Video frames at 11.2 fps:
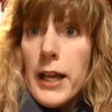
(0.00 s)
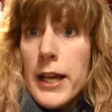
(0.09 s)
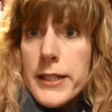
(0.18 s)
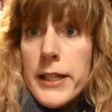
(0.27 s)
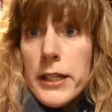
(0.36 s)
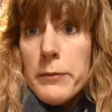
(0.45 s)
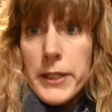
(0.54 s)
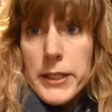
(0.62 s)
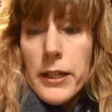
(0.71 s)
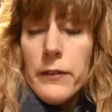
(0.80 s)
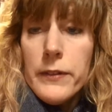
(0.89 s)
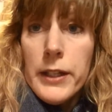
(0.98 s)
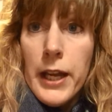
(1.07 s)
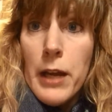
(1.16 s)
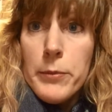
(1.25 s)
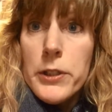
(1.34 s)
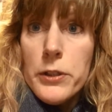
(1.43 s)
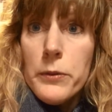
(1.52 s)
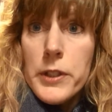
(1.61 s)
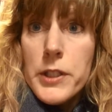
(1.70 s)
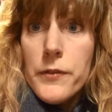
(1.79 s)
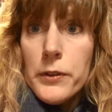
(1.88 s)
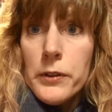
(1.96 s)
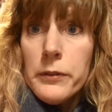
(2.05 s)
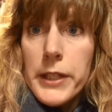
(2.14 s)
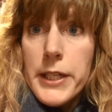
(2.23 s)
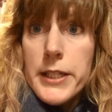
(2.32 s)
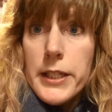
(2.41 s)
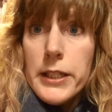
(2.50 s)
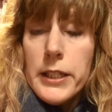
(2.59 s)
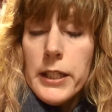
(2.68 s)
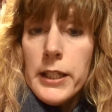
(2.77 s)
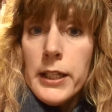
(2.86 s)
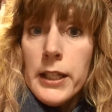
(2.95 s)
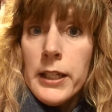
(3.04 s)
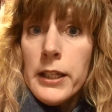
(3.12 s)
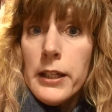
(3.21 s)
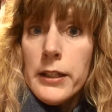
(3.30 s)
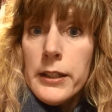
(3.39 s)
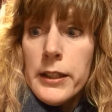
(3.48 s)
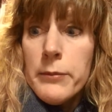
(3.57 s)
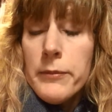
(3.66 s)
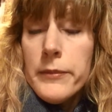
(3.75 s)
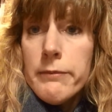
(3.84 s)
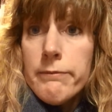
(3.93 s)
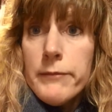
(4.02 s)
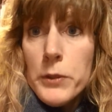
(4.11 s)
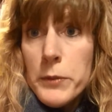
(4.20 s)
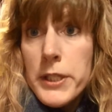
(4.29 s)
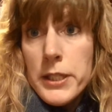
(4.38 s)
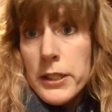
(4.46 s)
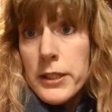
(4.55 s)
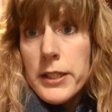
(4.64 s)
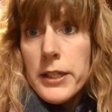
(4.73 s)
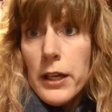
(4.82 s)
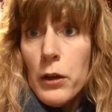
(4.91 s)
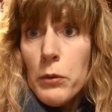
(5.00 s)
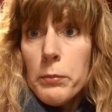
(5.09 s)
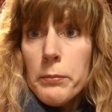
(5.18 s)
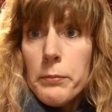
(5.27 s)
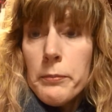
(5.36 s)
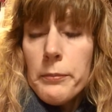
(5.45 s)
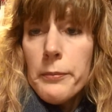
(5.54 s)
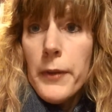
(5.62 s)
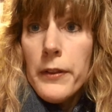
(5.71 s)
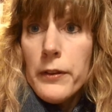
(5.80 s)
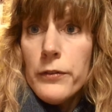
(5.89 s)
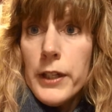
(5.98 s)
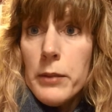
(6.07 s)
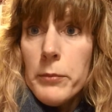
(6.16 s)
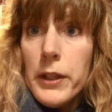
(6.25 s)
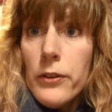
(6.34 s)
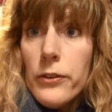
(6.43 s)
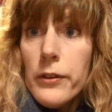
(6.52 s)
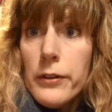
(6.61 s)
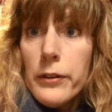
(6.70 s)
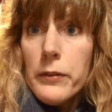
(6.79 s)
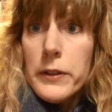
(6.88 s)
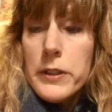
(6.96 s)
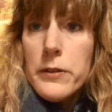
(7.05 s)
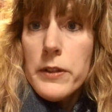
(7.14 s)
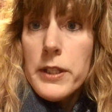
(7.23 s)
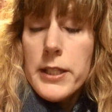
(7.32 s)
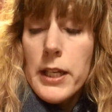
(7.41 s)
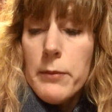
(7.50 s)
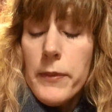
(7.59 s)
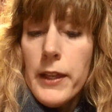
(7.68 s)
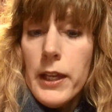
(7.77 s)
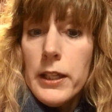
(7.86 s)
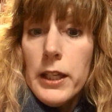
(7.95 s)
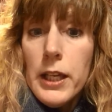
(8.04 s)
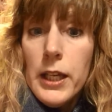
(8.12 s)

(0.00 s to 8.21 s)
I say to myself, it happened to us for a reason. And the reason is to help other families that are going through the same thing.